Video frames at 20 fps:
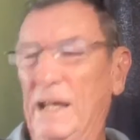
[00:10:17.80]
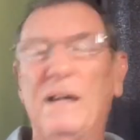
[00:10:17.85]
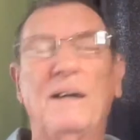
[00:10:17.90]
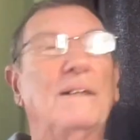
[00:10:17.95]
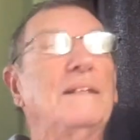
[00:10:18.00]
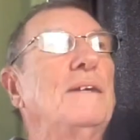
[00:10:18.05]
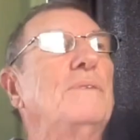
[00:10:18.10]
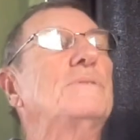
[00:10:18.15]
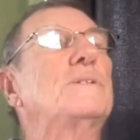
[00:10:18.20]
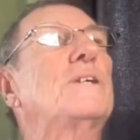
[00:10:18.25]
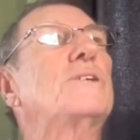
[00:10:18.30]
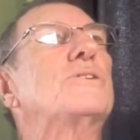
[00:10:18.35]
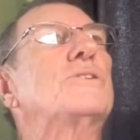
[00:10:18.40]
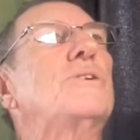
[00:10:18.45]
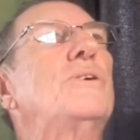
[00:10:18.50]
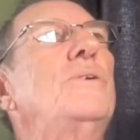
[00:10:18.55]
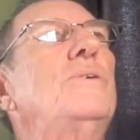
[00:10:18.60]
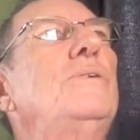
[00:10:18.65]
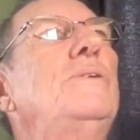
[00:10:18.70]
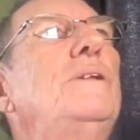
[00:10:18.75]
And there was a
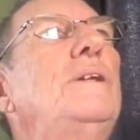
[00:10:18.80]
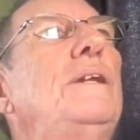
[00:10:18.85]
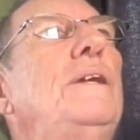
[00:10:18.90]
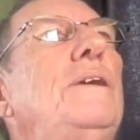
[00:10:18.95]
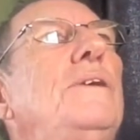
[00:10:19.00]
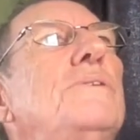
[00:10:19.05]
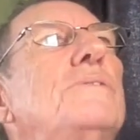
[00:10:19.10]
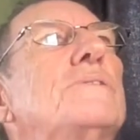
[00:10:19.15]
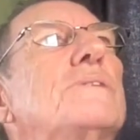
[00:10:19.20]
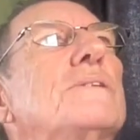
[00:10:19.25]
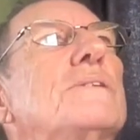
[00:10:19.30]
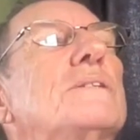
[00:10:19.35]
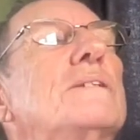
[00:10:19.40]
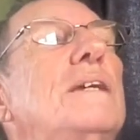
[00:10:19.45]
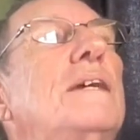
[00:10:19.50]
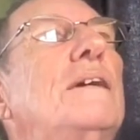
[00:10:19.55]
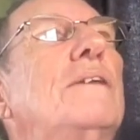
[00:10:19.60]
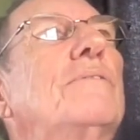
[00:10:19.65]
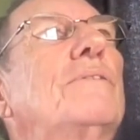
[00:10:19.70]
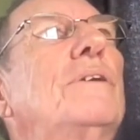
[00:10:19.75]
song that he used to
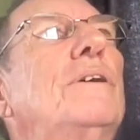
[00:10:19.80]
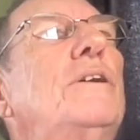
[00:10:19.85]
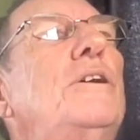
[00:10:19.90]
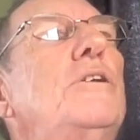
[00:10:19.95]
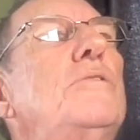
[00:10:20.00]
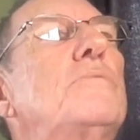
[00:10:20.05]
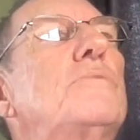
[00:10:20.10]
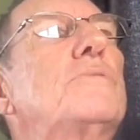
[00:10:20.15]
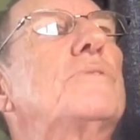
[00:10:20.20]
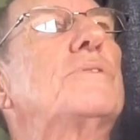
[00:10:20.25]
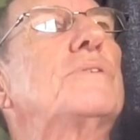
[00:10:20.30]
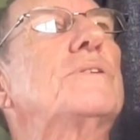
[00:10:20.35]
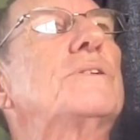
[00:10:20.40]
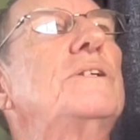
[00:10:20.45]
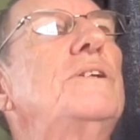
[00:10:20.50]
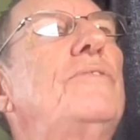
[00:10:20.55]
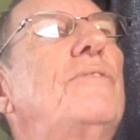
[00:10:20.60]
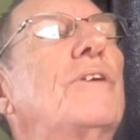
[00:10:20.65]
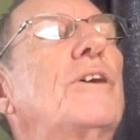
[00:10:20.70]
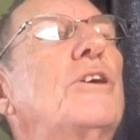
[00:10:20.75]
sing. I've got to
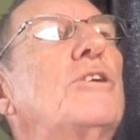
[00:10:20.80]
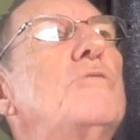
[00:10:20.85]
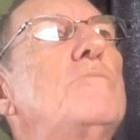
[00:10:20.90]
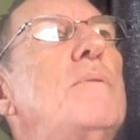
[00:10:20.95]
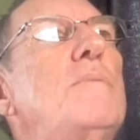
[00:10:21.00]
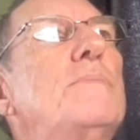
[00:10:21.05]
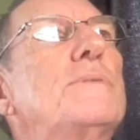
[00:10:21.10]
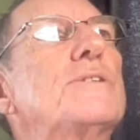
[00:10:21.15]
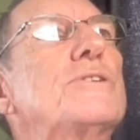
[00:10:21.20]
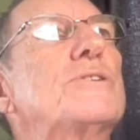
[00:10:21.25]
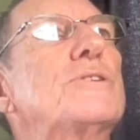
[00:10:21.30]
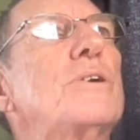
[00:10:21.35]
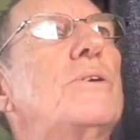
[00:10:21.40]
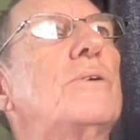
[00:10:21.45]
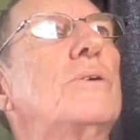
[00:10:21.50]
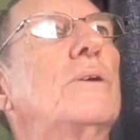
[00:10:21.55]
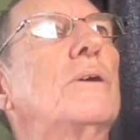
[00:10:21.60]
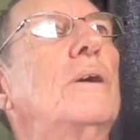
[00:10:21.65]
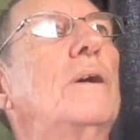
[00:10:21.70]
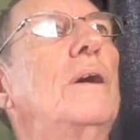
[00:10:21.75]
see if I can remember the
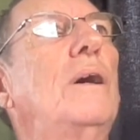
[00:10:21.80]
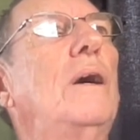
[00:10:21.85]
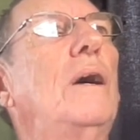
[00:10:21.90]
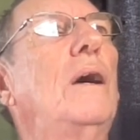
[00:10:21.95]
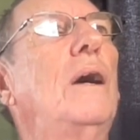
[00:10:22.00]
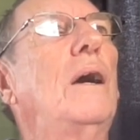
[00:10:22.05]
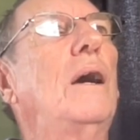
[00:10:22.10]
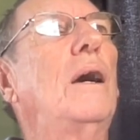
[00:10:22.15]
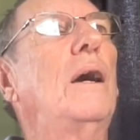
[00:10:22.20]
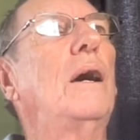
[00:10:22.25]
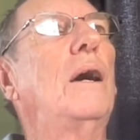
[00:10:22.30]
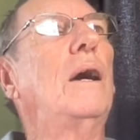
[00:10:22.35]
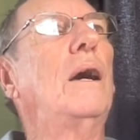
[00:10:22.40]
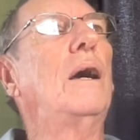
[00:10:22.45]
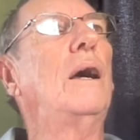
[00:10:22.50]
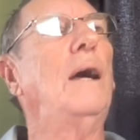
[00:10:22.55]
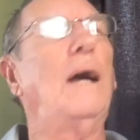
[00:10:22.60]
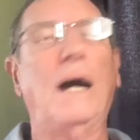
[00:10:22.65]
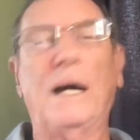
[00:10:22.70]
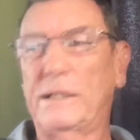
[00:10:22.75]
song.
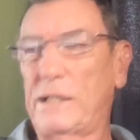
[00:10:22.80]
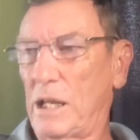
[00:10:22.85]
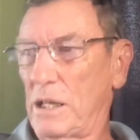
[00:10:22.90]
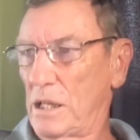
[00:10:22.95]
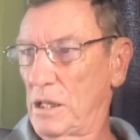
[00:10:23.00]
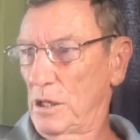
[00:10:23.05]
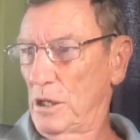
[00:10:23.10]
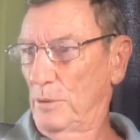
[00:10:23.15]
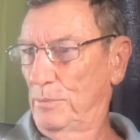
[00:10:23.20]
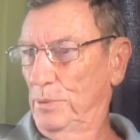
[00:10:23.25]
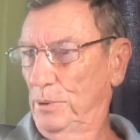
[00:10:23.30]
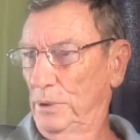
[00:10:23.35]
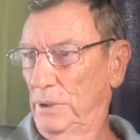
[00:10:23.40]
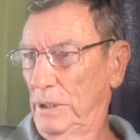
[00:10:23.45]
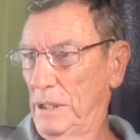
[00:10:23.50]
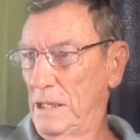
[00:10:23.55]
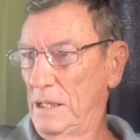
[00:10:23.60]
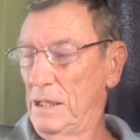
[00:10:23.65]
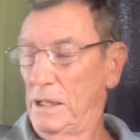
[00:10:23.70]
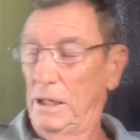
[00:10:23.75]
I don't know that I put it
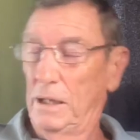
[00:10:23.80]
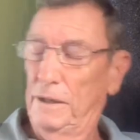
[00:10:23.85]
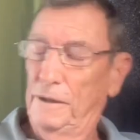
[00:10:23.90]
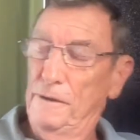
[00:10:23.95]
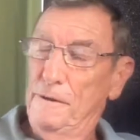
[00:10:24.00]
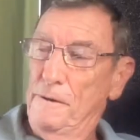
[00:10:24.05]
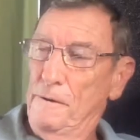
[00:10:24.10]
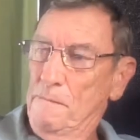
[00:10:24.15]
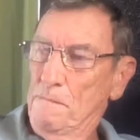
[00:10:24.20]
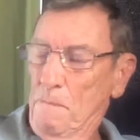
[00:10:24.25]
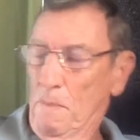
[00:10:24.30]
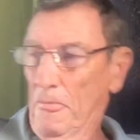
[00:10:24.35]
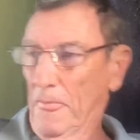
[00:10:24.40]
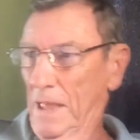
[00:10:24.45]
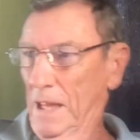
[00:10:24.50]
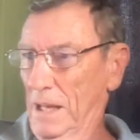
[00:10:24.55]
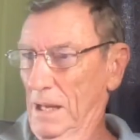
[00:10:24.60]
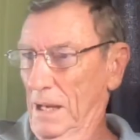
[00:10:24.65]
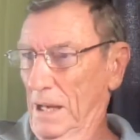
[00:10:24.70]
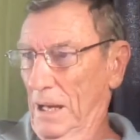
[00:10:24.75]
in here.
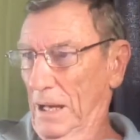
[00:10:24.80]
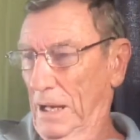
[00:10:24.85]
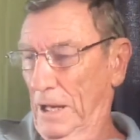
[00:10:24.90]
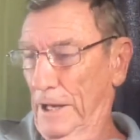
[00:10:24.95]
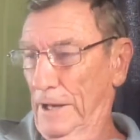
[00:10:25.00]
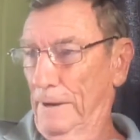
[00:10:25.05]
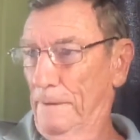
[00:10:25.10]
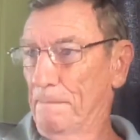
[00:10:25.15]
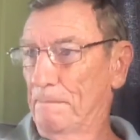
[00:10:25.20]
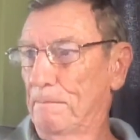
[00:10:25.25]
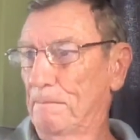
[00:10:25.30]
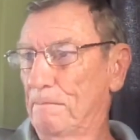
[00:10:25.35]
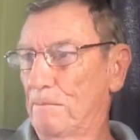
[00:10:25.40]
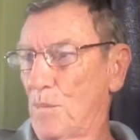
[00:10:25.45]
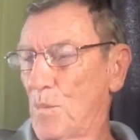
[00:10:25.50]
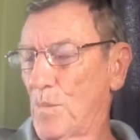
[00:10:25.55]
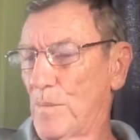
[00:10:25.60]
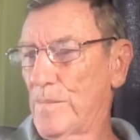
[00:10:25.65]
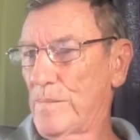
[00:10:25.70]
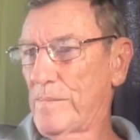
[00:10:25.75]

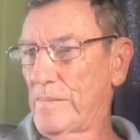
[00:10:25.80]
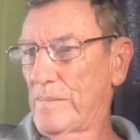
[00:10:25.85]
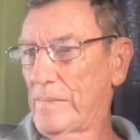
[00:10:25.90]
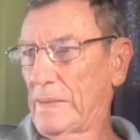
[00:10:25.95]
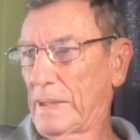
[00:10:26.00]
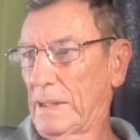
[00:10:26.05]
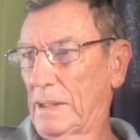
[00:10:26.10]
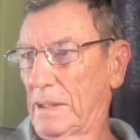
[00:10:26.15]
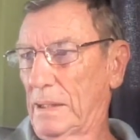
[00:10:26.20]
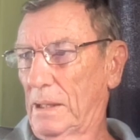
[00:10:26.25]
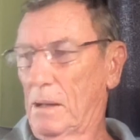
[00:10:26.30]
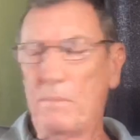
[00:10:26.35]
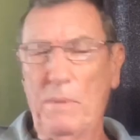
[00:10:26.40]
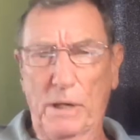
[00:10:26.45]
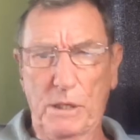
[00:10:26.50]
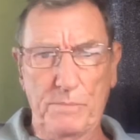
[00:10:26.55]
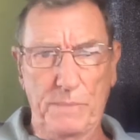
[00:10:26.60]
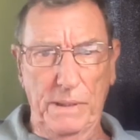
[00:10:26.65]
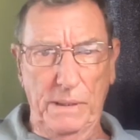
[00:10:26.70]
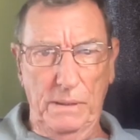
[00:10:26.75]
It might
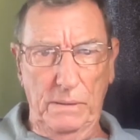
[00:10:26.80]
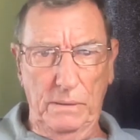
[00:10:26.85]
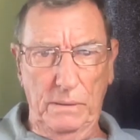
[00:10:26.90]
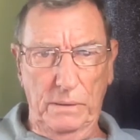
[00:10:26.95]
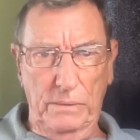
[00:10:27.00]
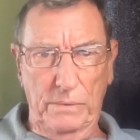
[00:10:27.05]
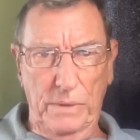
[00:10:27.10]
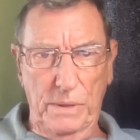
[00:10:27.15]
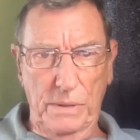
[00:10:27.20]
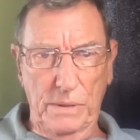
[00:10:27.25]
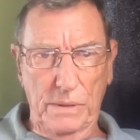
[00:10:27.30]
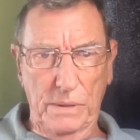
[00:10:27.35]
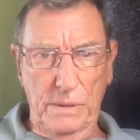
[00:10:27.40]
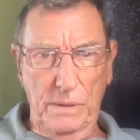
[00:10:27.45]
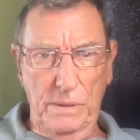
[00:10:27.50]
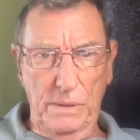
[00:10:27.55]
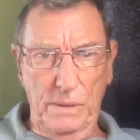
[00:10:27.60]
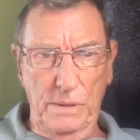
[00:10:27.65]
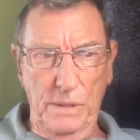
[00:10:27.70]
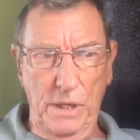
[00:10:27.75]
have been the Yellow Rose.
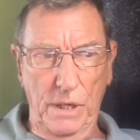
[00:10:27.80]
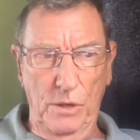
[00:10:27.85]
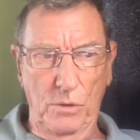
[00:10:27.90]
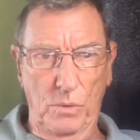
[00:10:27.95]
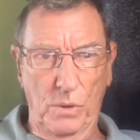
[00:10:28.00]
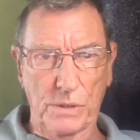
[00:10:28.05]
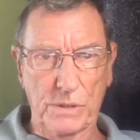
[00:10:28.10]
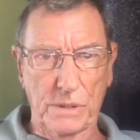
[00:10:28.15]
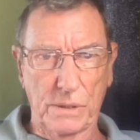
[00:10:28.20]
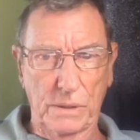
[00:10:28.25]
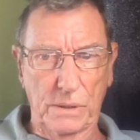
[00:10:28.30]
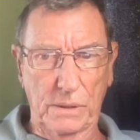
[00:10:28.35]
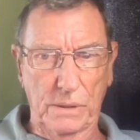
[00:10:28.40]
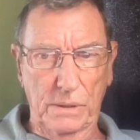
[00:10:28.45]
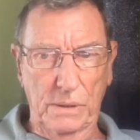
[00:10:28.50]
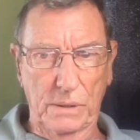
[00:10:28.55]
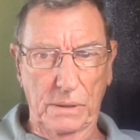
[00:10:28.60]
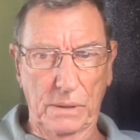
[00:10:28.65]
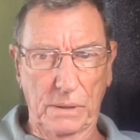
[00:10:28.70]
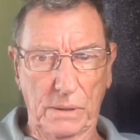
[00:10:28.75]
No, it wasn't.
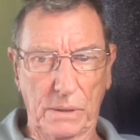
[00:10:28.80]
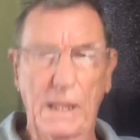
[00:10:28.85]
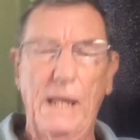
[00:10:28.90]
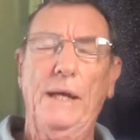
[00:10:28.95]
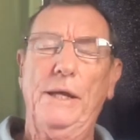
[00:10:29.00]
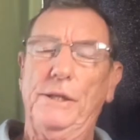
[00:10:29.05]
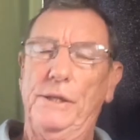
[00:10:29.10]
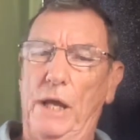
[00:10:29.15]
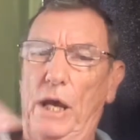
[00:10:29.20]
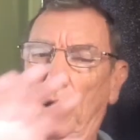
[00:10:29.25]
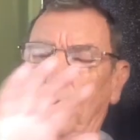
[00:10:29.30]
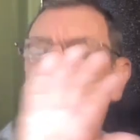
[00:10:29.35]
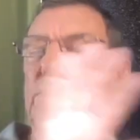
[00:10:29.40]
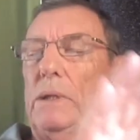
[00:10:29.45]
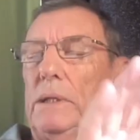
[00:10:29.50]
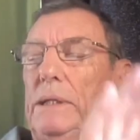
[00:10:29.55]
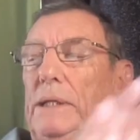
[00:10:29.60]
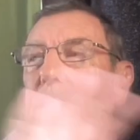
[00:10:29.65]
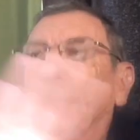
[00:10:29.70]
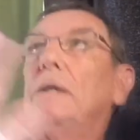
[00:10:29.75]
No.
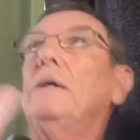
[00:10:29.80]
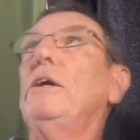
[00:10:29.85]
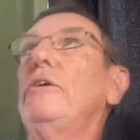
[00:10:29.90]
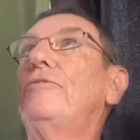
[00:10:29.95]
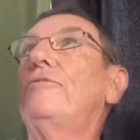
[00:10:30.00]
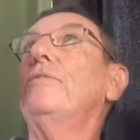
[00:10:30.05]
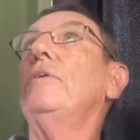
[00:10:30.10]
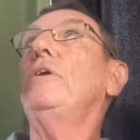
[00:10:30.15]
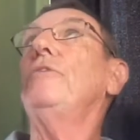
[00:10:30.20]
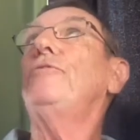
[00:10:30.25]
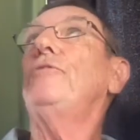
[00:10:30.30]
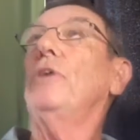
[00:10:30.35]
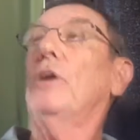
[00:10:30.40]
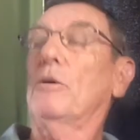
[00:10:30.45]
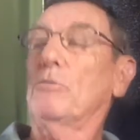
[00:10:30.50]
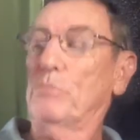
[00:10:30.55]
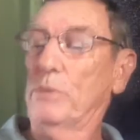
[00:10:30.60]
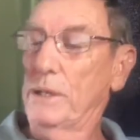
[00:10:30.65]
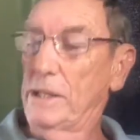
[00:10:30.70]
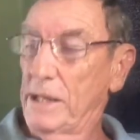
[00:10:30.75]
If you
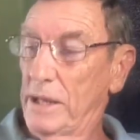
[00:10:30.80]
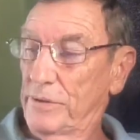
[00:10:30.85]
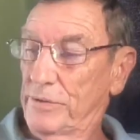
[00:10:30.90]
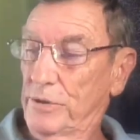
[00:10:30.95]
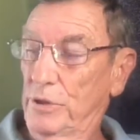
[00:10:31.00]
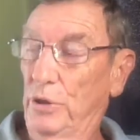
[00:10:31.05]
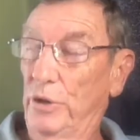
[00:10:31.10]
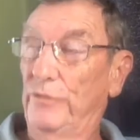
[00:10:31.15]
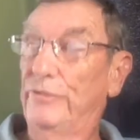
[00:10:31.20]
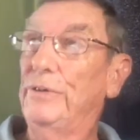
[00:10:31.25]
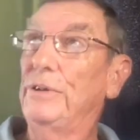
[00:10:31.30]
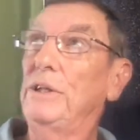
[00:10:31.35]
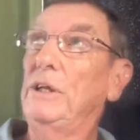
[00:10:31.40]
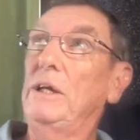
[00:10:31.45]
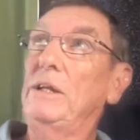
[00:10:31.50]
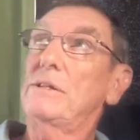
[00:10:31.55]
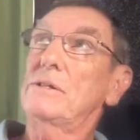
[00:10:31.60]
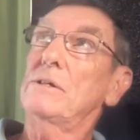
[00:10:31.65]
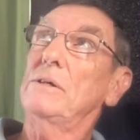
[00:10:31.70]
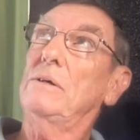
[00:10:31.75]
can bring that through if we
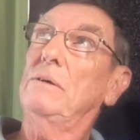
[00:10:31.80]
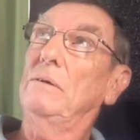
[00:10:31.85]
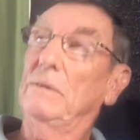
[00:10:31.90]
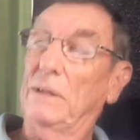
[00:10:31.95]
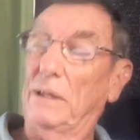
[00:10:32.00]
need to.